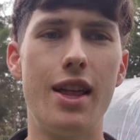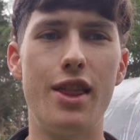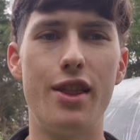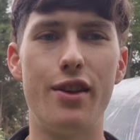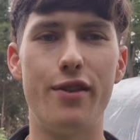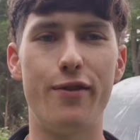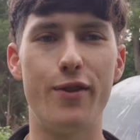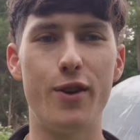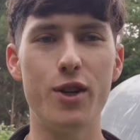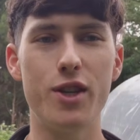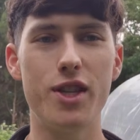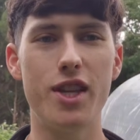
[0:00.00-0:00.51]
The
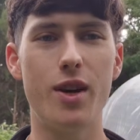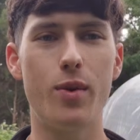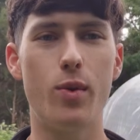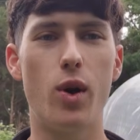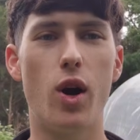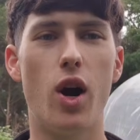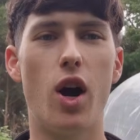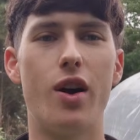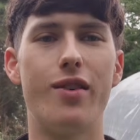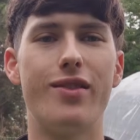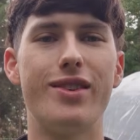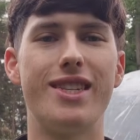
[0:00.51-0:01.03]
first thing
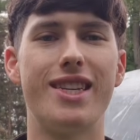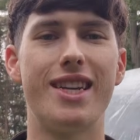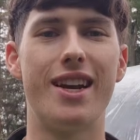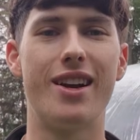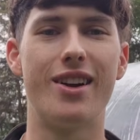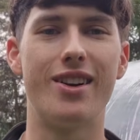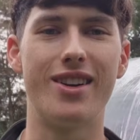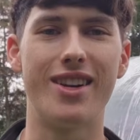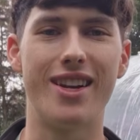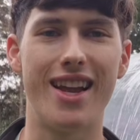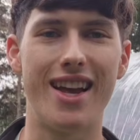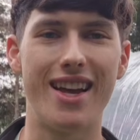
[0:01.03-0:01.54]
we're harvesting
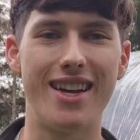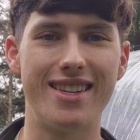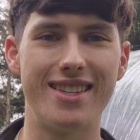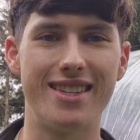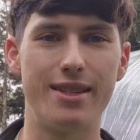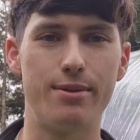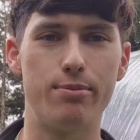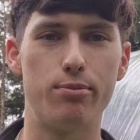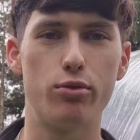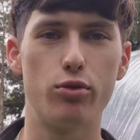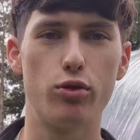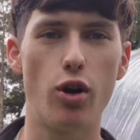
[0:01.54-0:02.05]
here today is
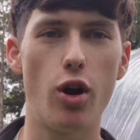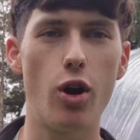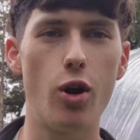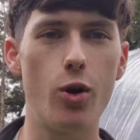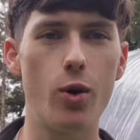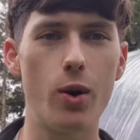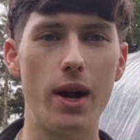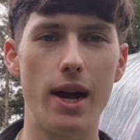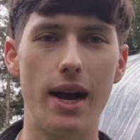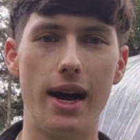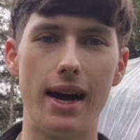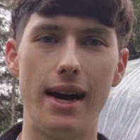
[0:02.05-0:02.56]
these
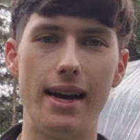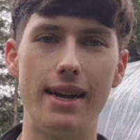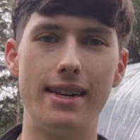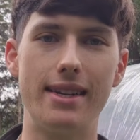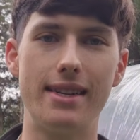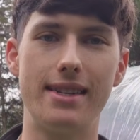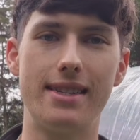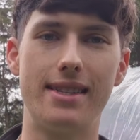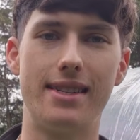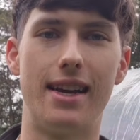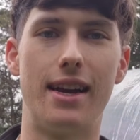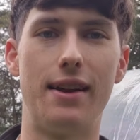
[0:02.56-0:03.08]
pro-cut
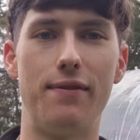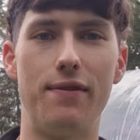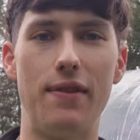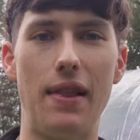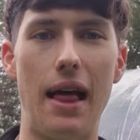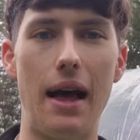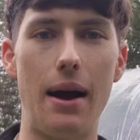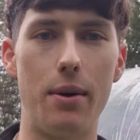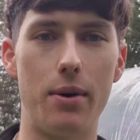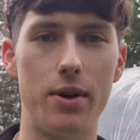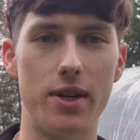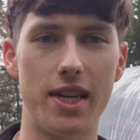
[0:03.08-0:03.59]

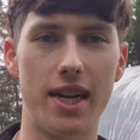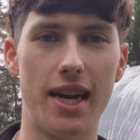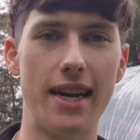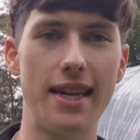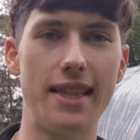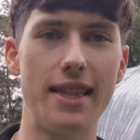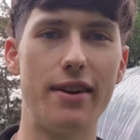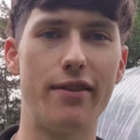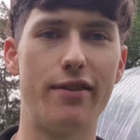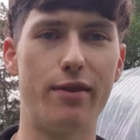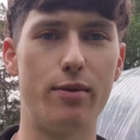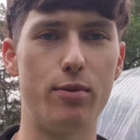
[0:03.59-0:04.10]
sunflowers. I
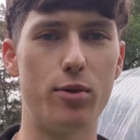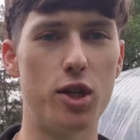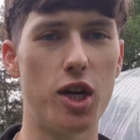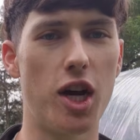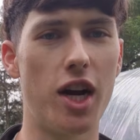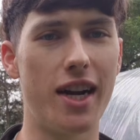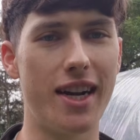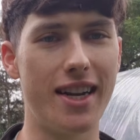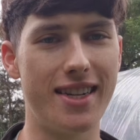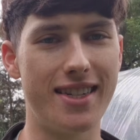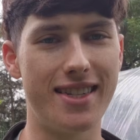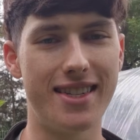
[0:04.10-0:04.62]
get them from
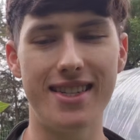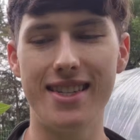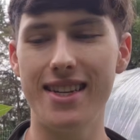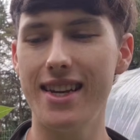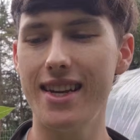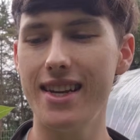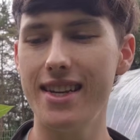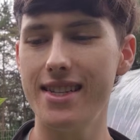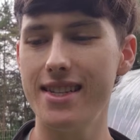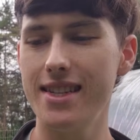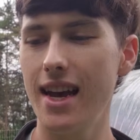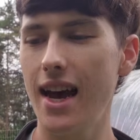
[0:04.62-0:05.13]
Johnny's
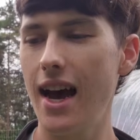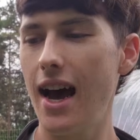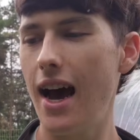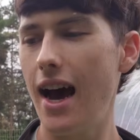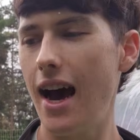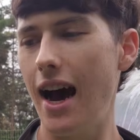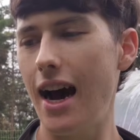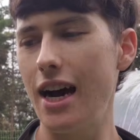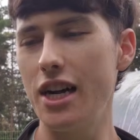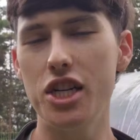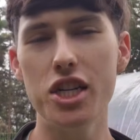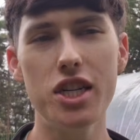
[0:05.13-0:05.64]
Seeds.
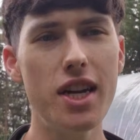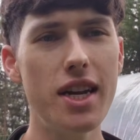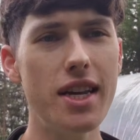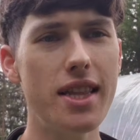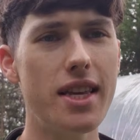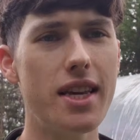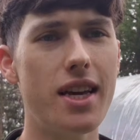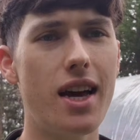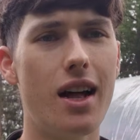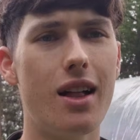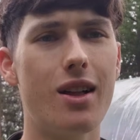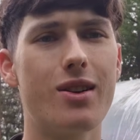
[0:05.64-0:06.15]
I just get
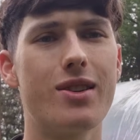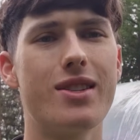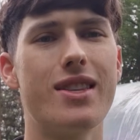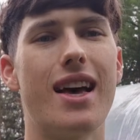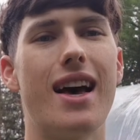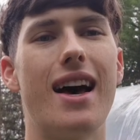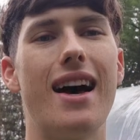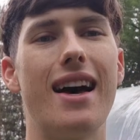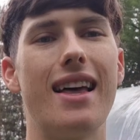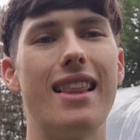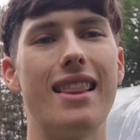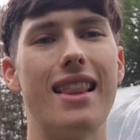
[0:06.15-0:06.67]
the colors
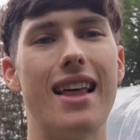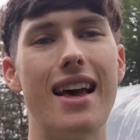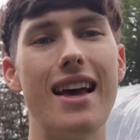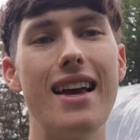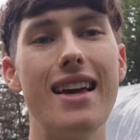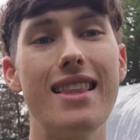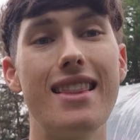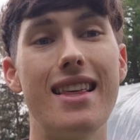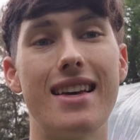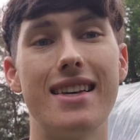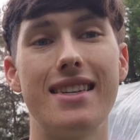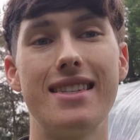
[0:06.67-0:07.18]
that I like,
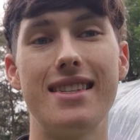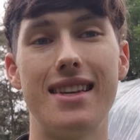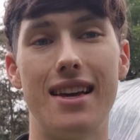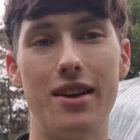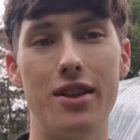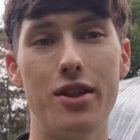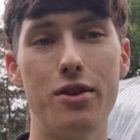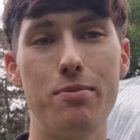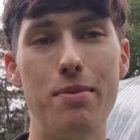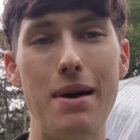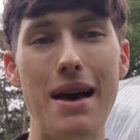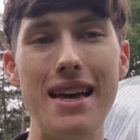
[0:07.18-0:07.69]
that sell
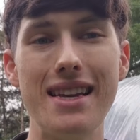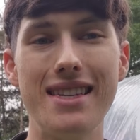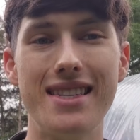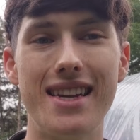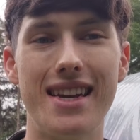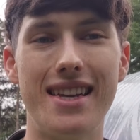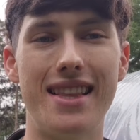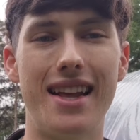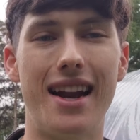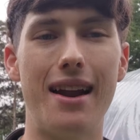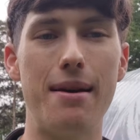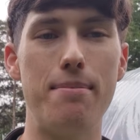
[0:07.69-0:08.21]
the best,
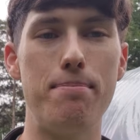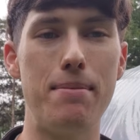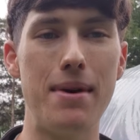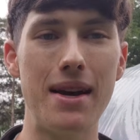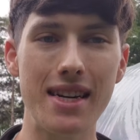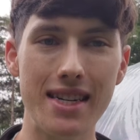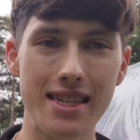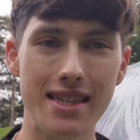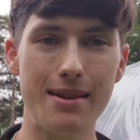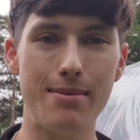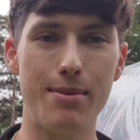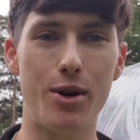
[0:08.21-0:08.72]
and then I
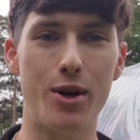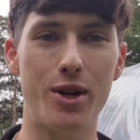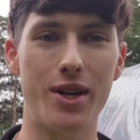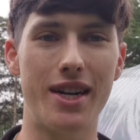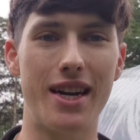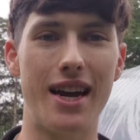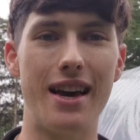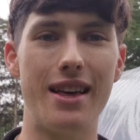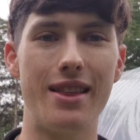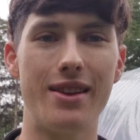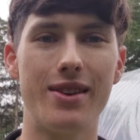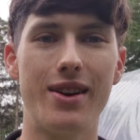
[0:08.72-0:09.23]
mix them all
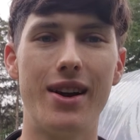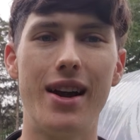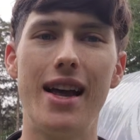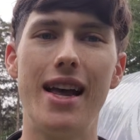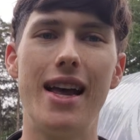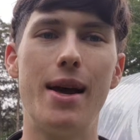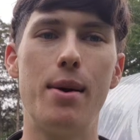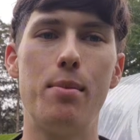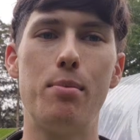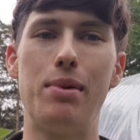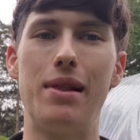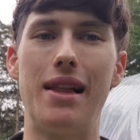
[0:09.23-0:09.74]
together,
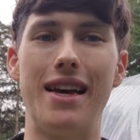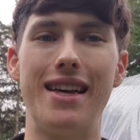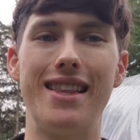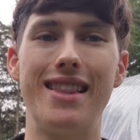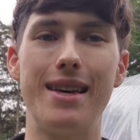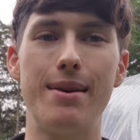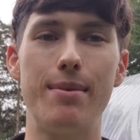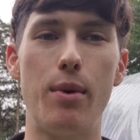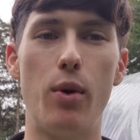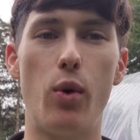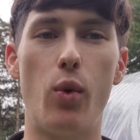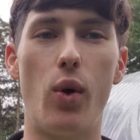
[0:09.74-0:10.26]
plant
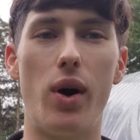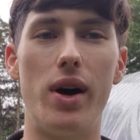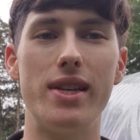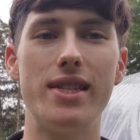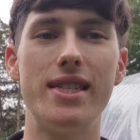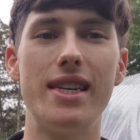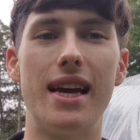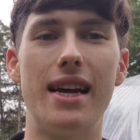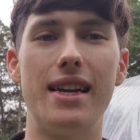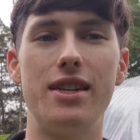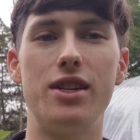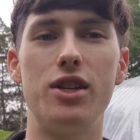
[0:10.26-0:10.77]
them at
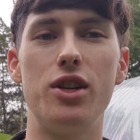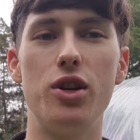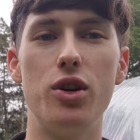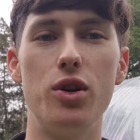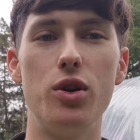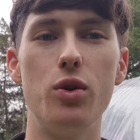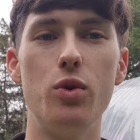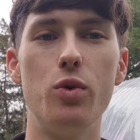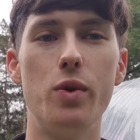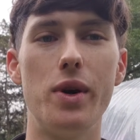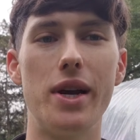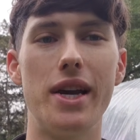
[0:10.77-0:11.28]
once at
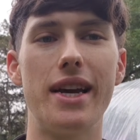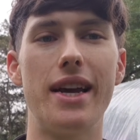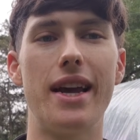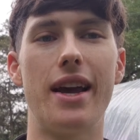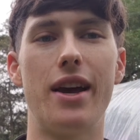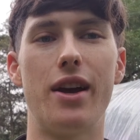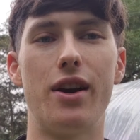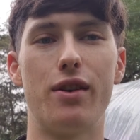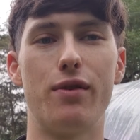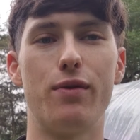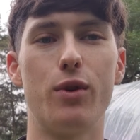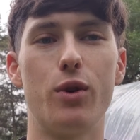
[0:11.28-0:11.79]
2-week
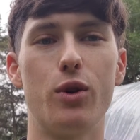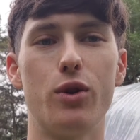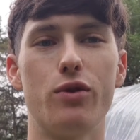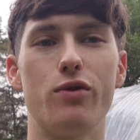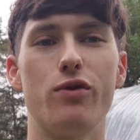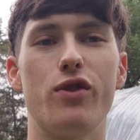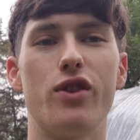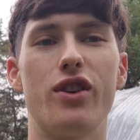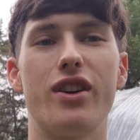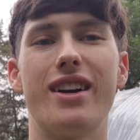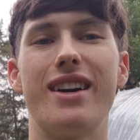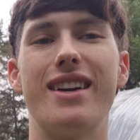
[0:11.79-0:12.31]
intervals
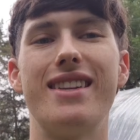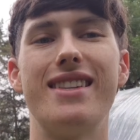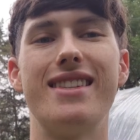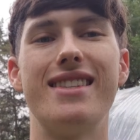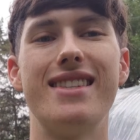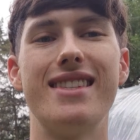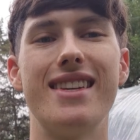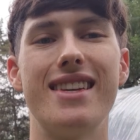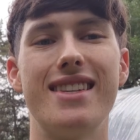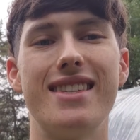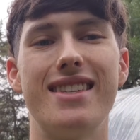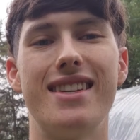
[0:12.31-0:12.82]
for a
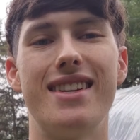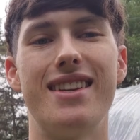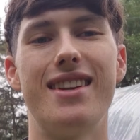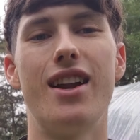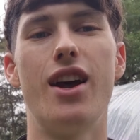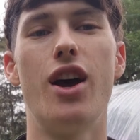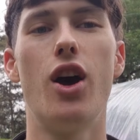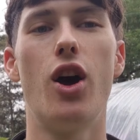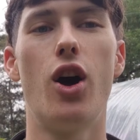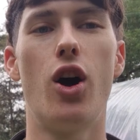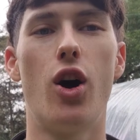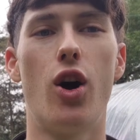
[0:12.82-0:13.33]
consistent
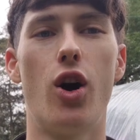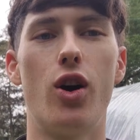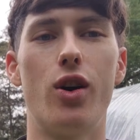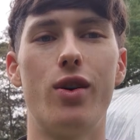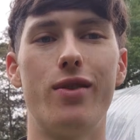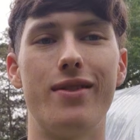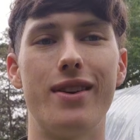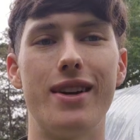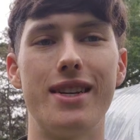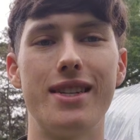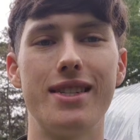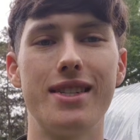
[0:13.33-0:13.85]

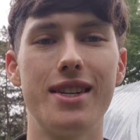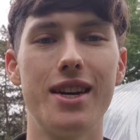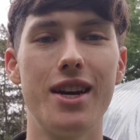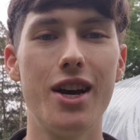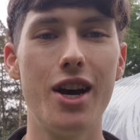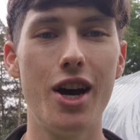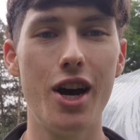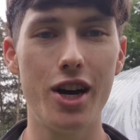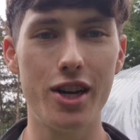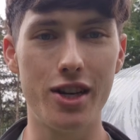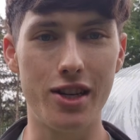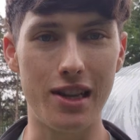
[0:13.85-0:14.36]
harvest.
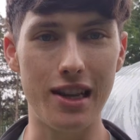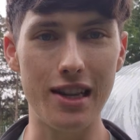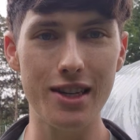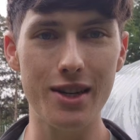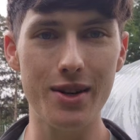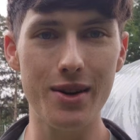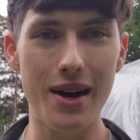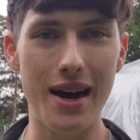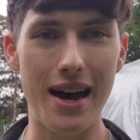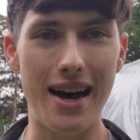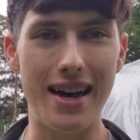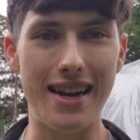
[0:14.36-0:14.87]
So let's
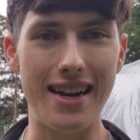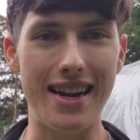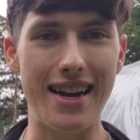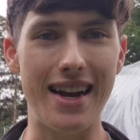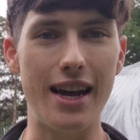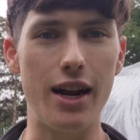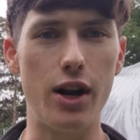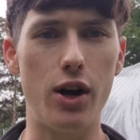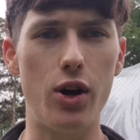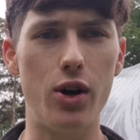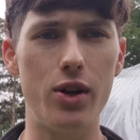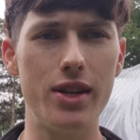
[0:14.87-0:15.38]
go ahead and
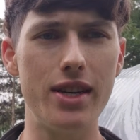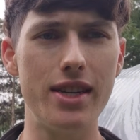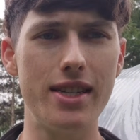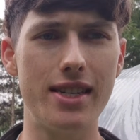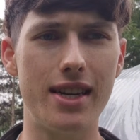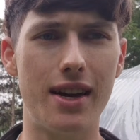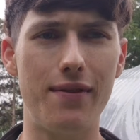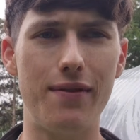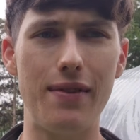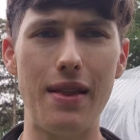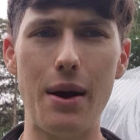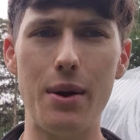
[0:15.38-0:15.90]
get all these
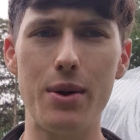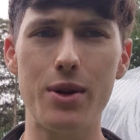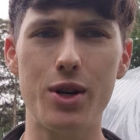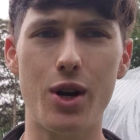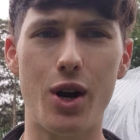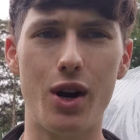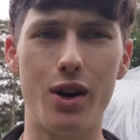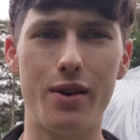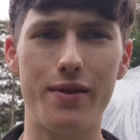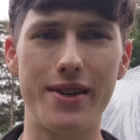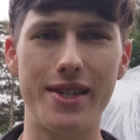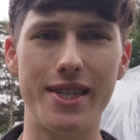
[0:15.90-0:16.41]
sunflowers
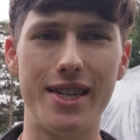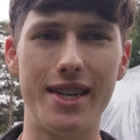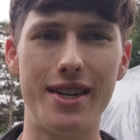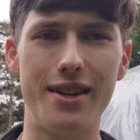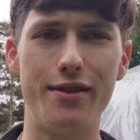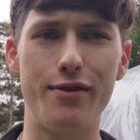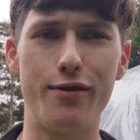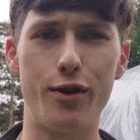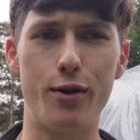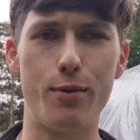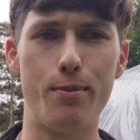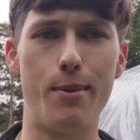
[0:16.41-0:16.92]
harvested
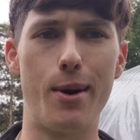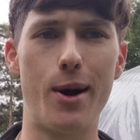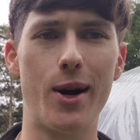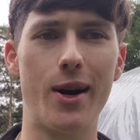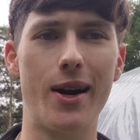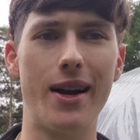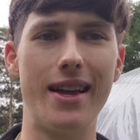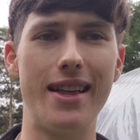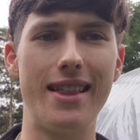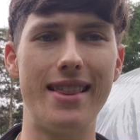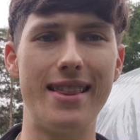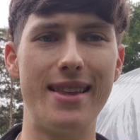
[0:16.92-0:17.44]
for
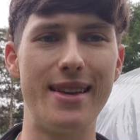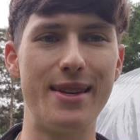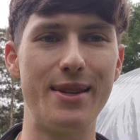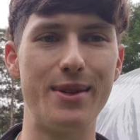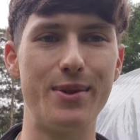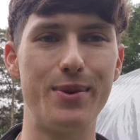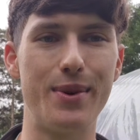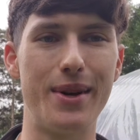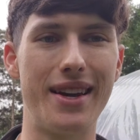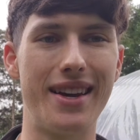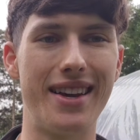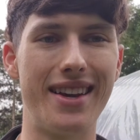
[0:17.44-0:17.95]
market
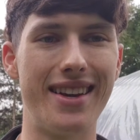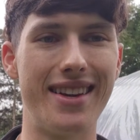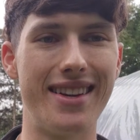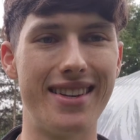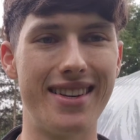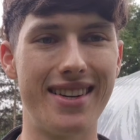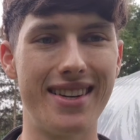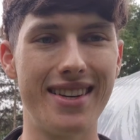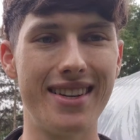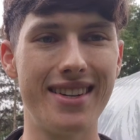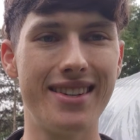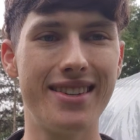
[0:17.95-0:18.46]
this weekend.